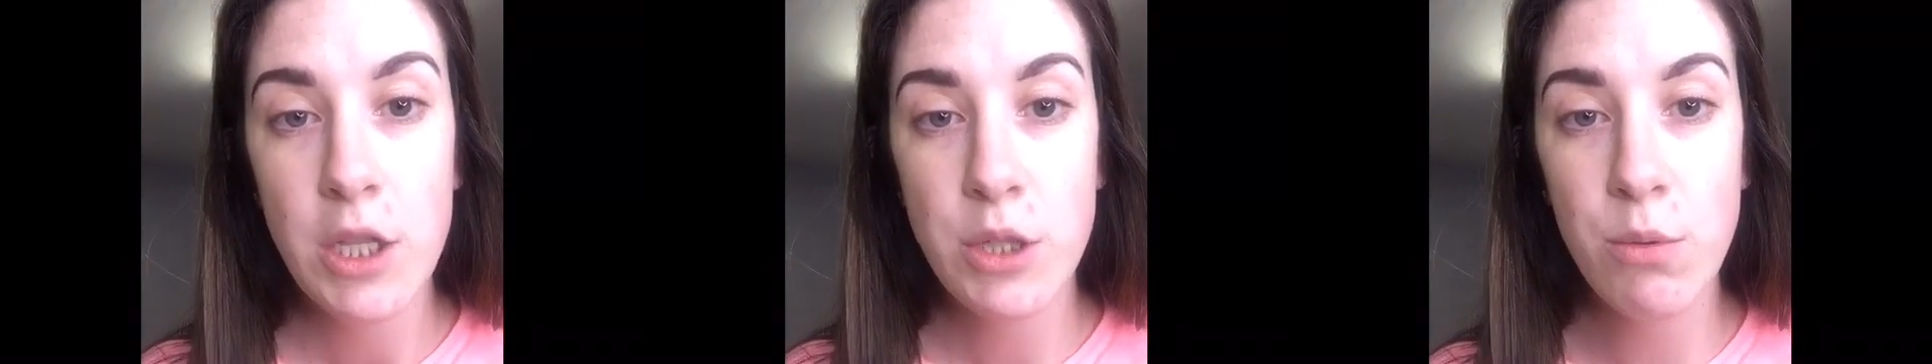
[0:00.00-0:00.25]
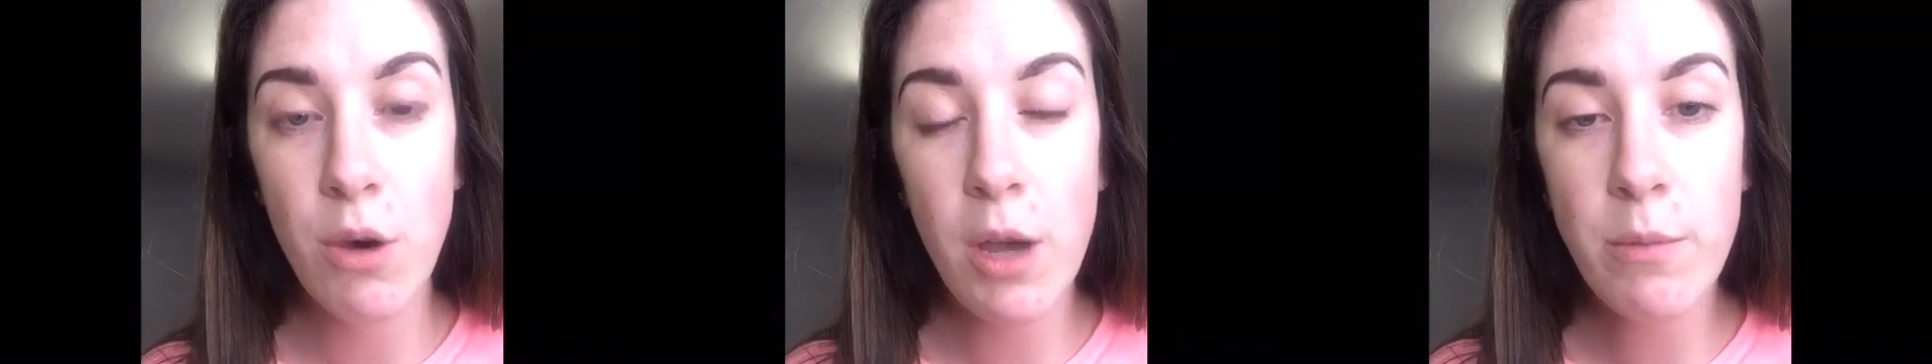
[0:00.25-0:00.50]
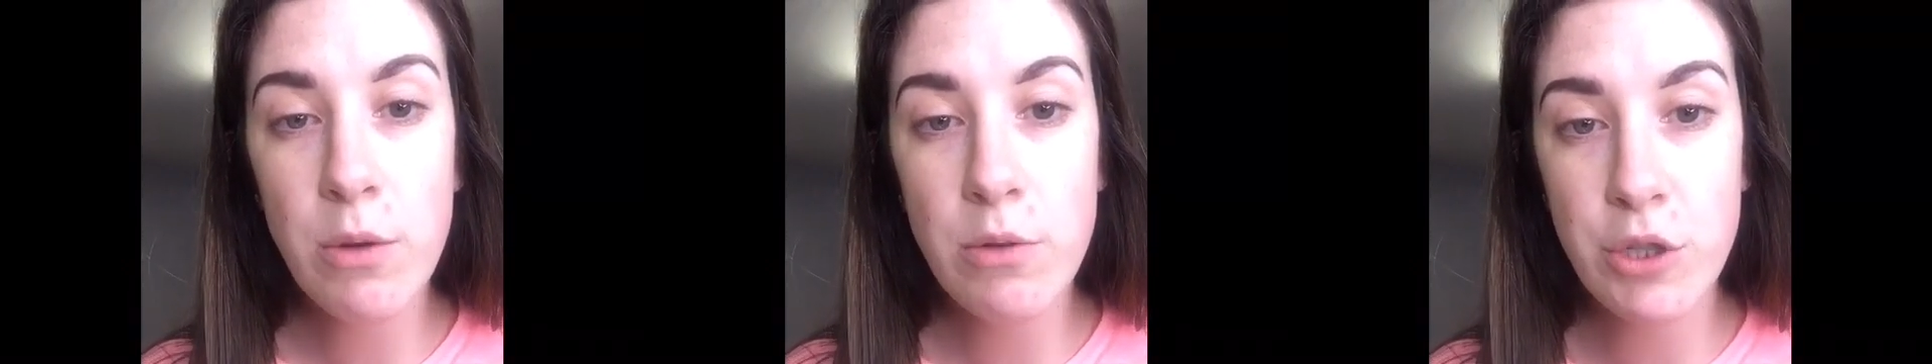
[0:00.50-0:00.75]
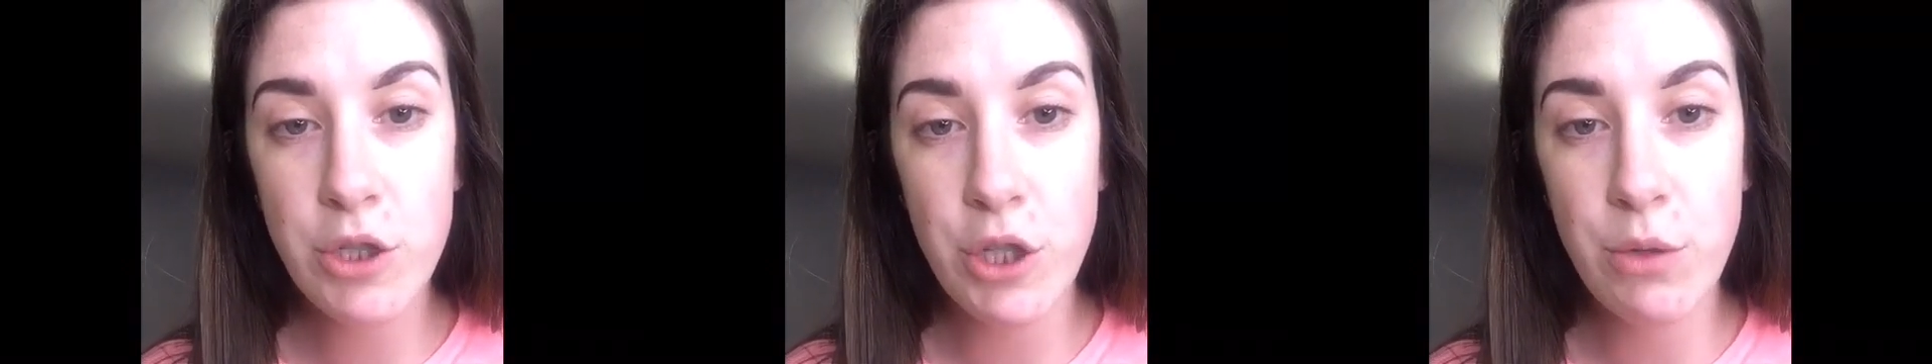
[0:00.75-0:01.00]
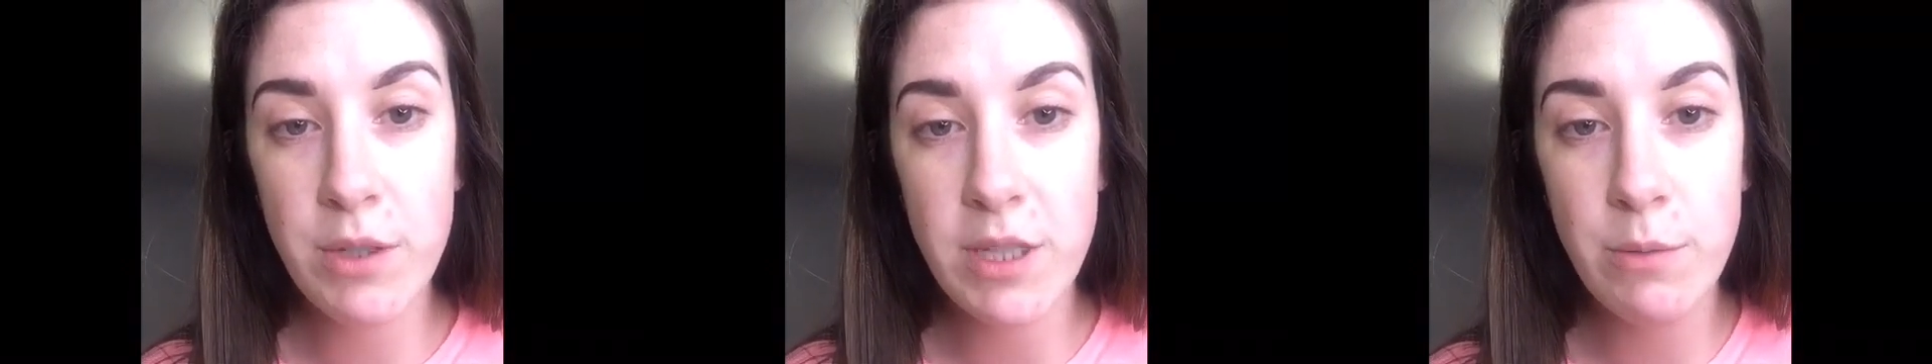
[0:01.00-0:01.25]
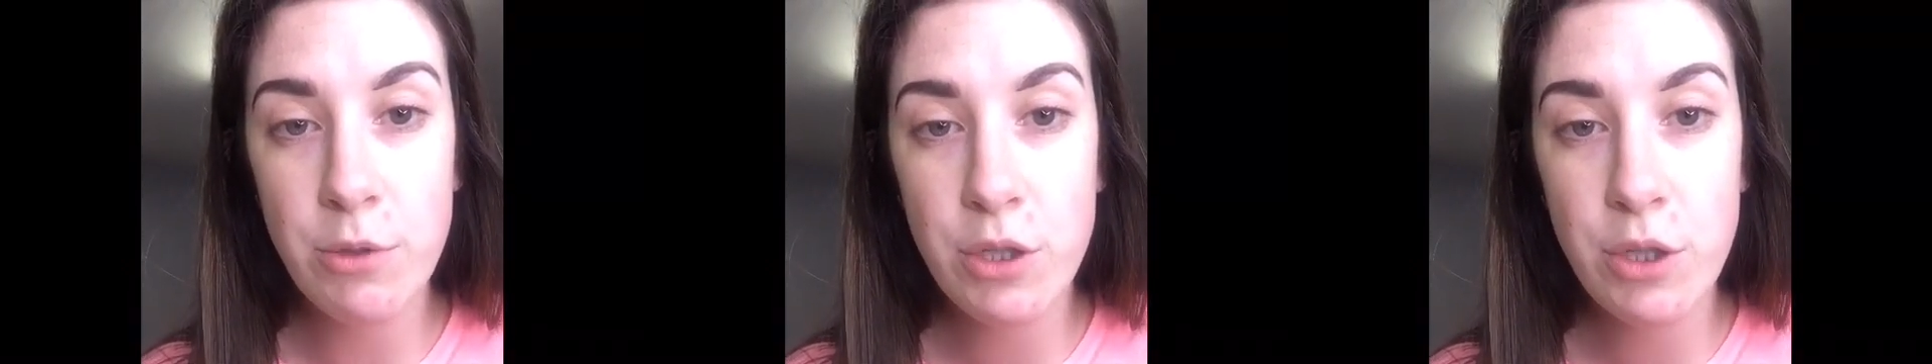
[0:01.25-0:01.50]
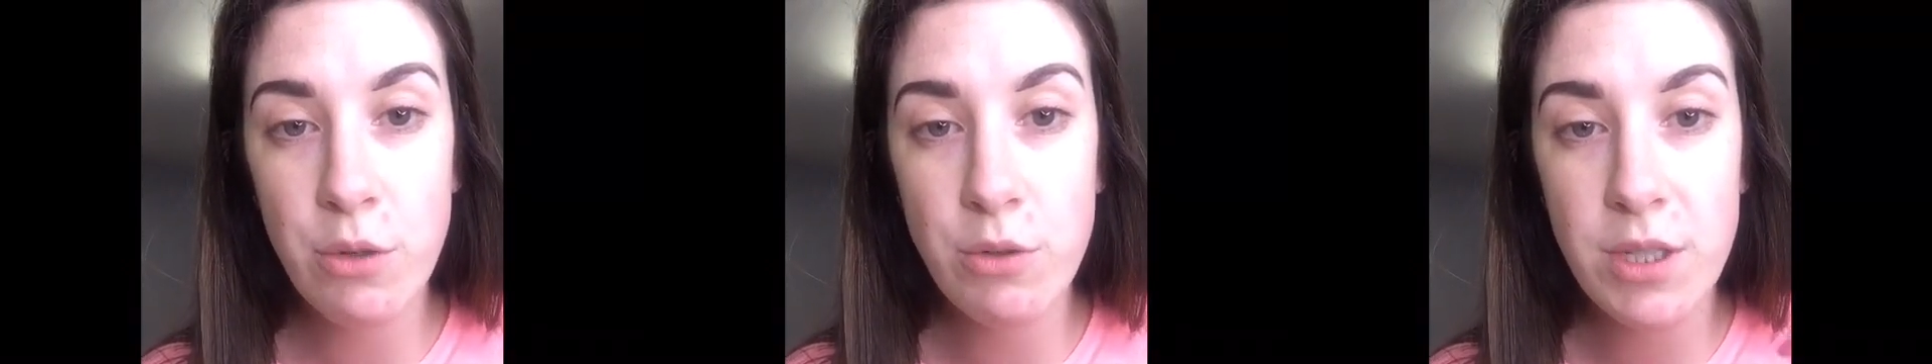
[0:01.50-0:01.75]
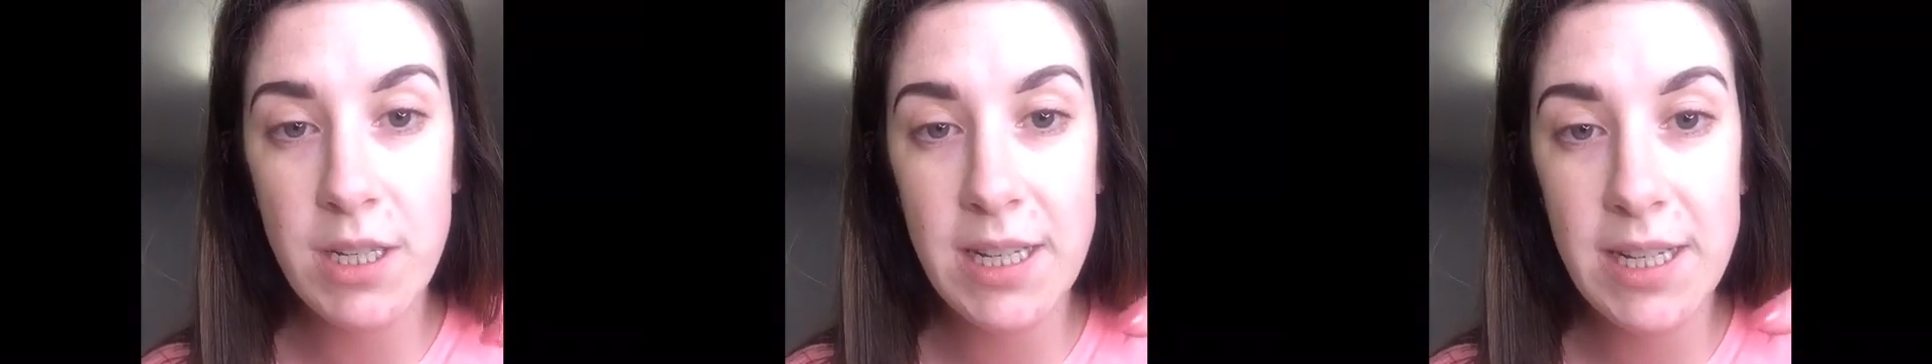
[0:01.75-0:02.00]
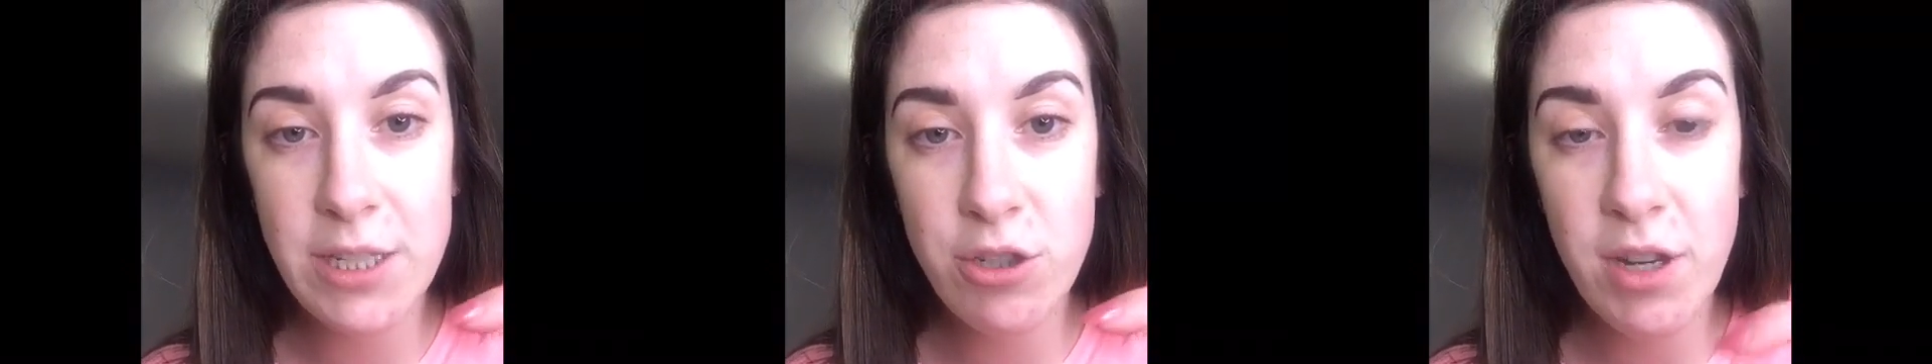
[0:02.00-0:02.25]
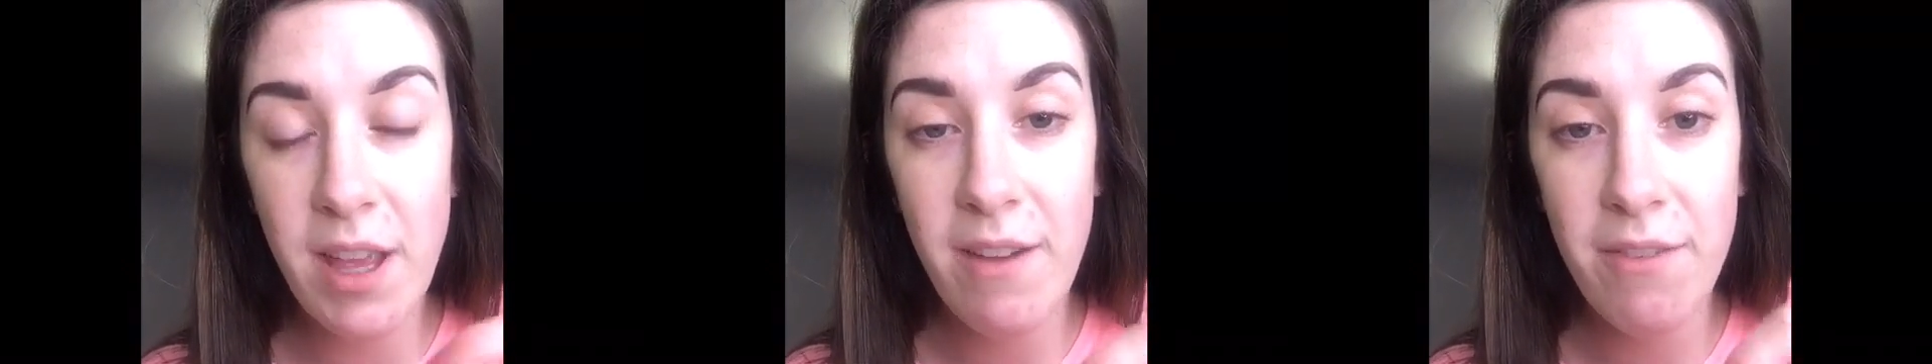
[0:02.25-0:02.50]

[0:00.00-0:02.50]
So what I'm going to do is I'm just going to literally